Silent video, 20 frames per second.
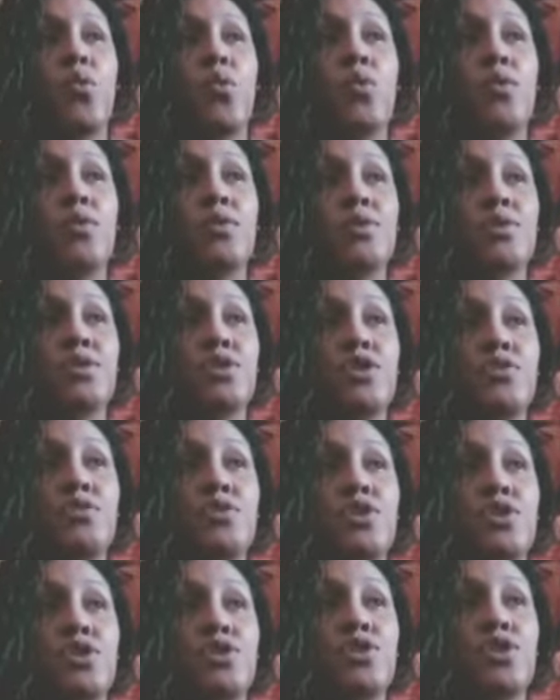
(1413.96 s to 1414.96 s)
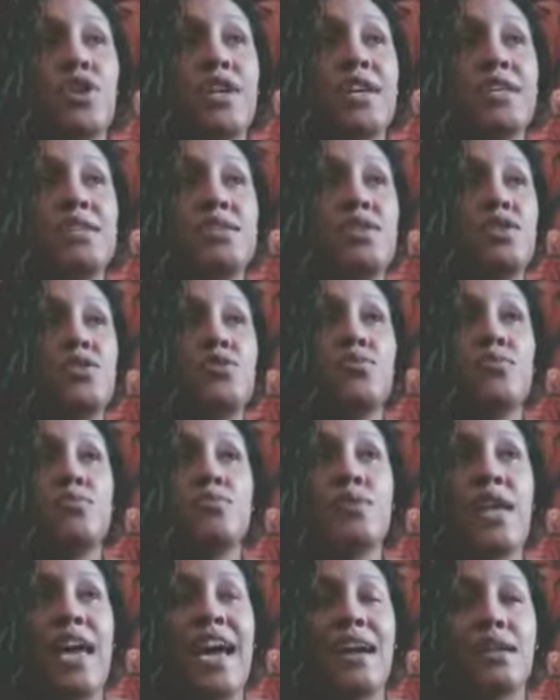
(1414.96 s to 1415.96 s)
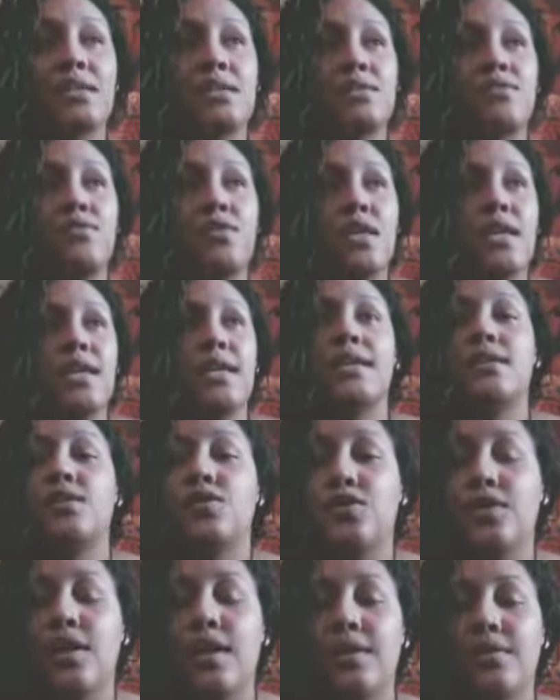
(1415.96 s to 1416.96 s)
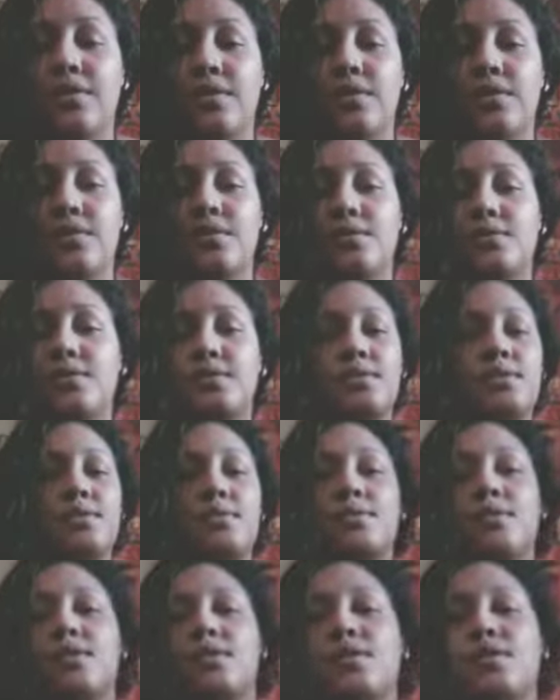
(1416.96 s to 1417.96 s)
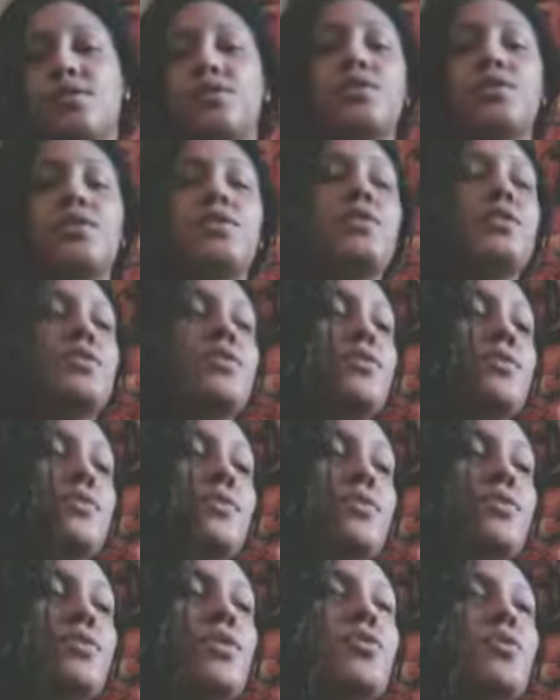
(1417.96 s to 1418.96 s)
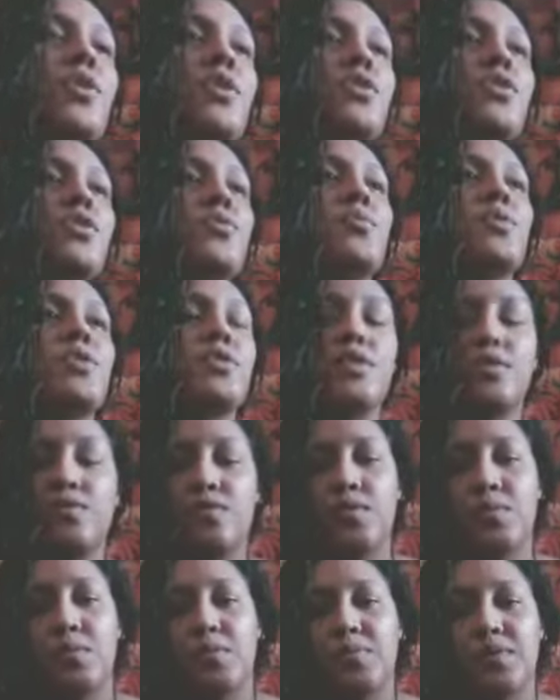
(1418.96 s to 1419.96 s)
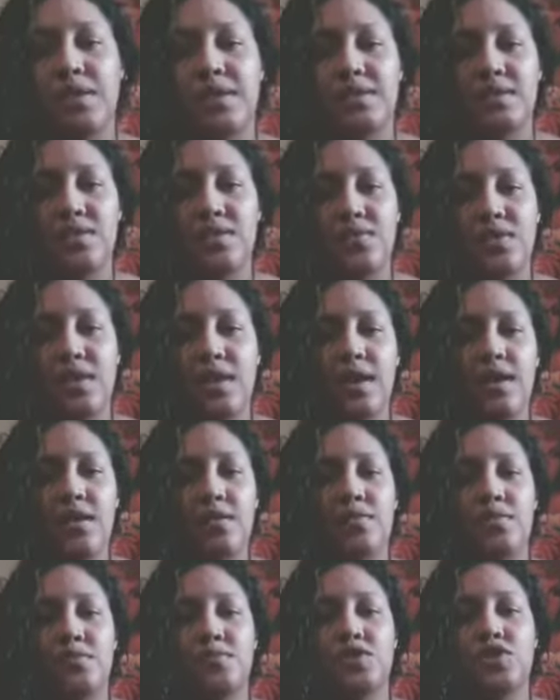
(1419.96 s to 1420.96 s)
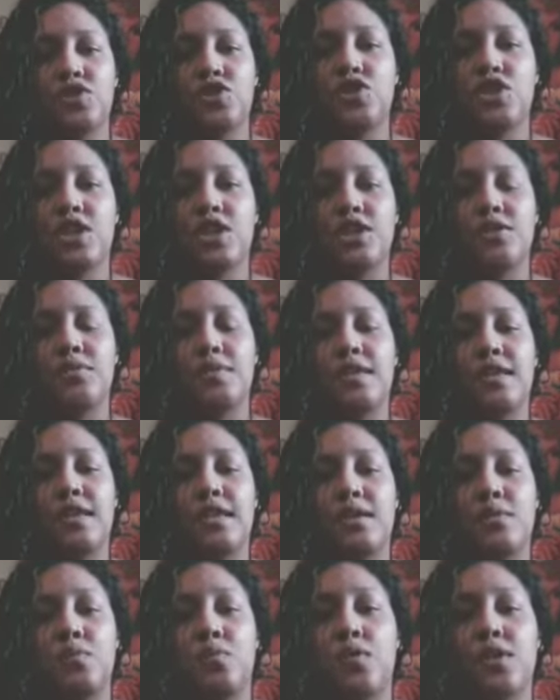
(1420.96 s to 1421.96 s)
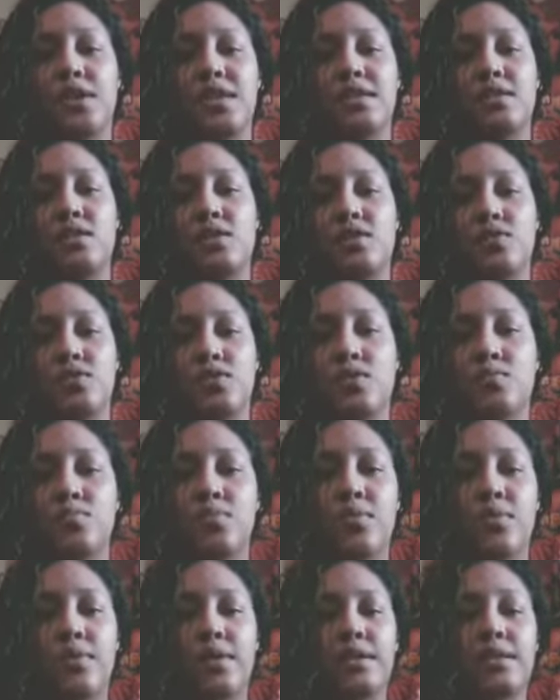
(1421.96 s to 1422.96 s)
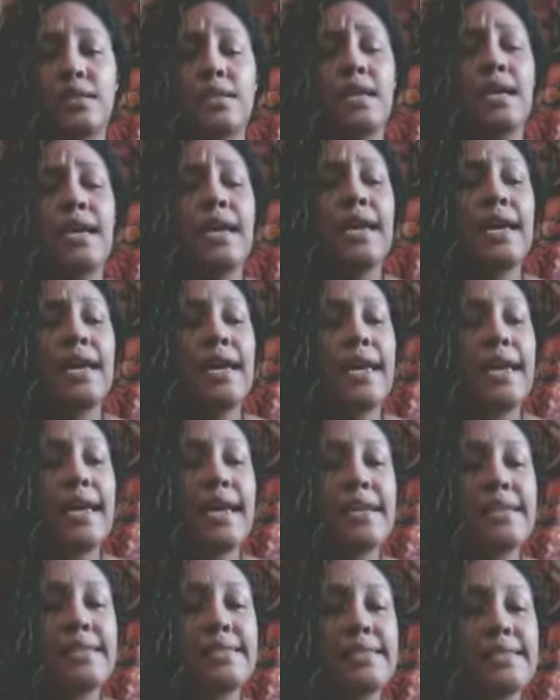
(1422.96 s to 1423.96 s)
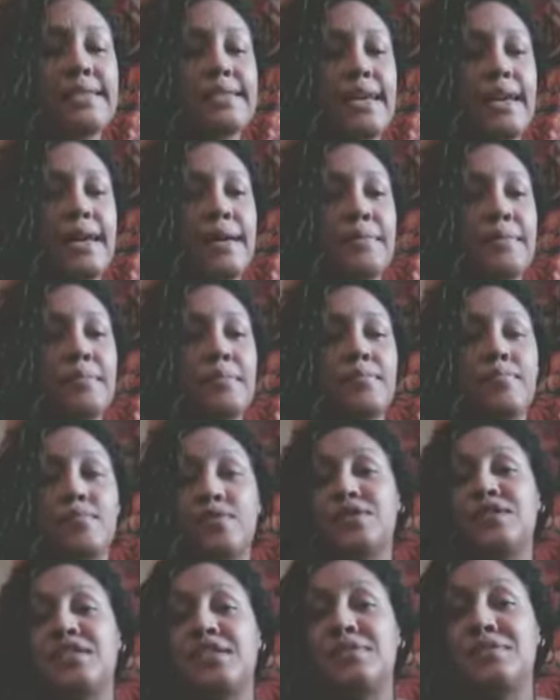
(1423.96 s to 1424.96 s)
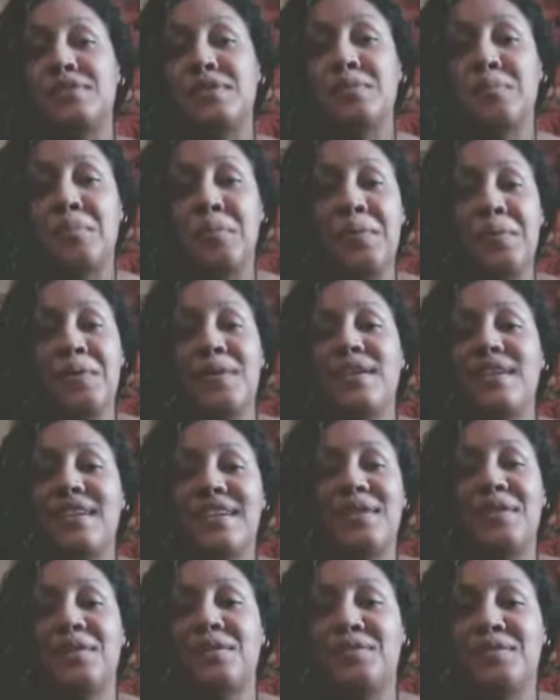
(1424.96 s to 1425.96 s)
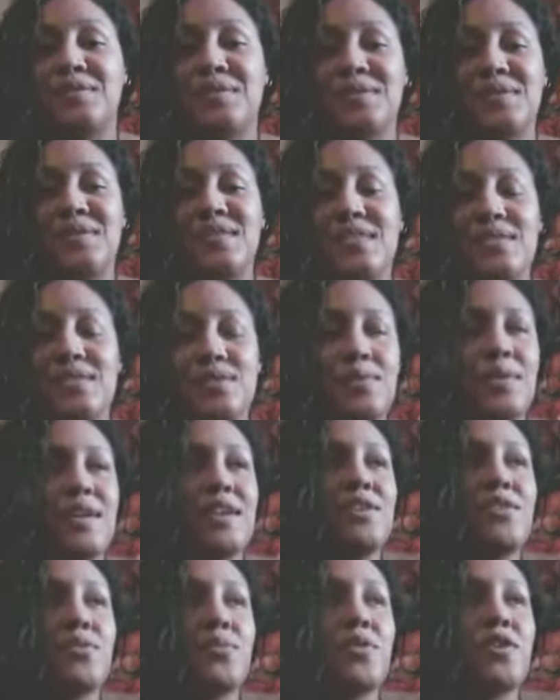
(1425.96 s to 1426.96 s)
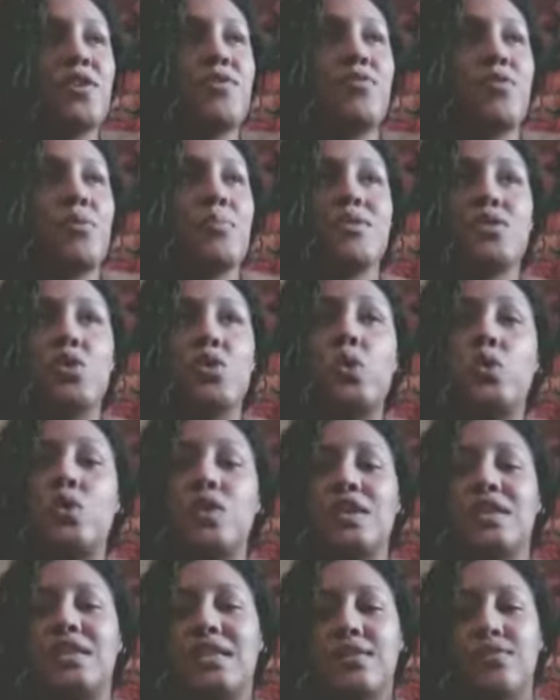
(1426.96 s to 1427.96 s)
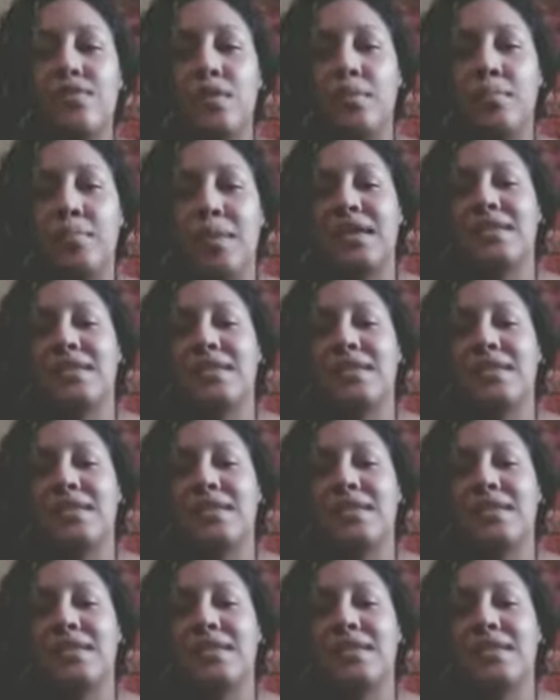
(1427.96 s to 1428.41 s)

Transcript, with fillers: or you start trying to actively hinder others, you're no longer working from a place of love, of just genuinely wanting to support and receive support and all of those things, right? You're working from a totally different